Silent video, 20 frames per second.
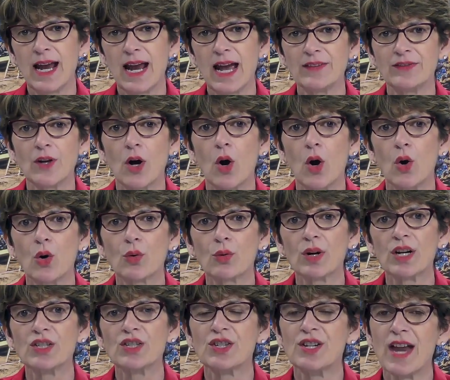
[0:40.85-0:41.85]
at the Oak
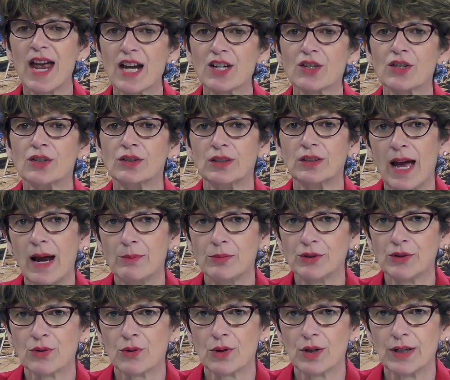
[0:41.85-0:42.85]
Ridge National
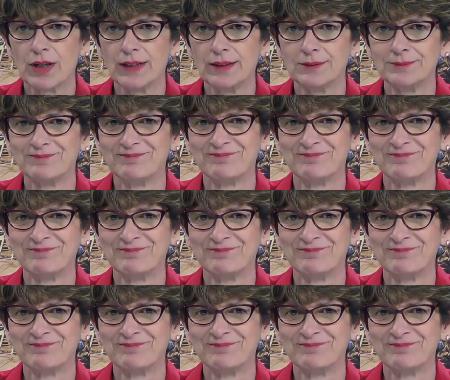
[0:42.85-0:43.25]
Laboratory.